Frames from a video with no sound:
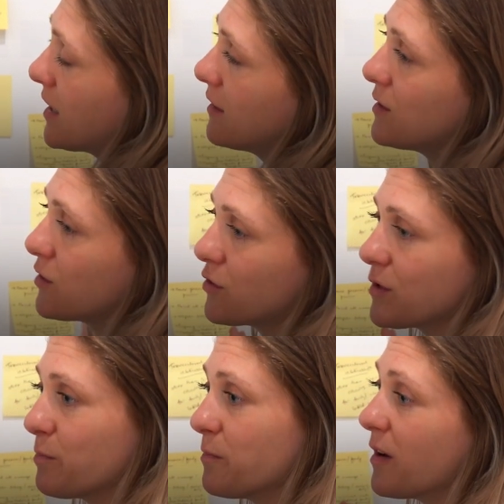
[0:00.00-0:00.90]
and these are
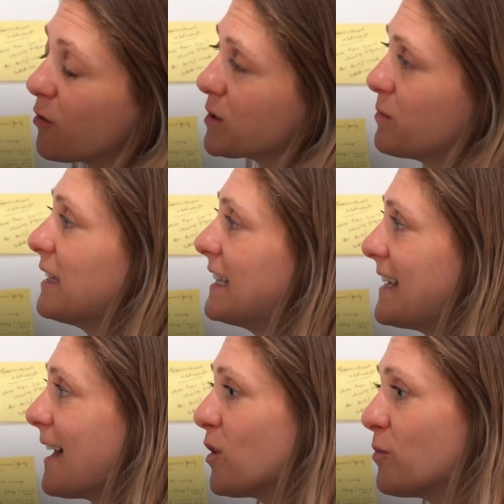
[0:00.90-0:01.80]
just ultimately
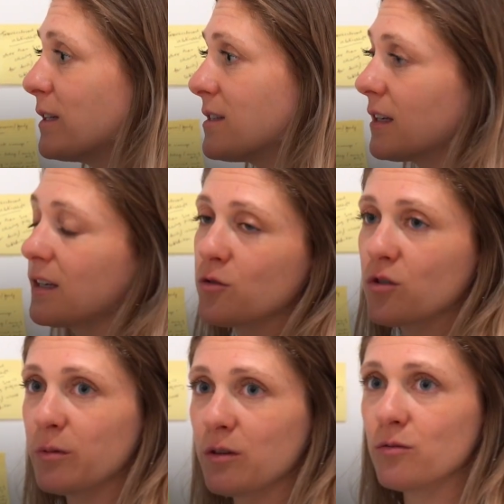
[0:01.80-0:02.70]
the elements that
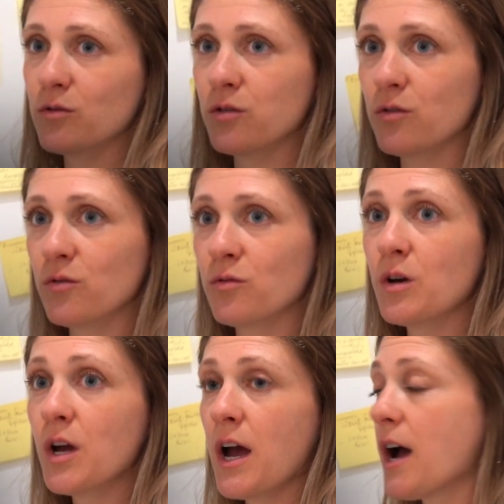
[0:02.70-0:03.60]
contribute to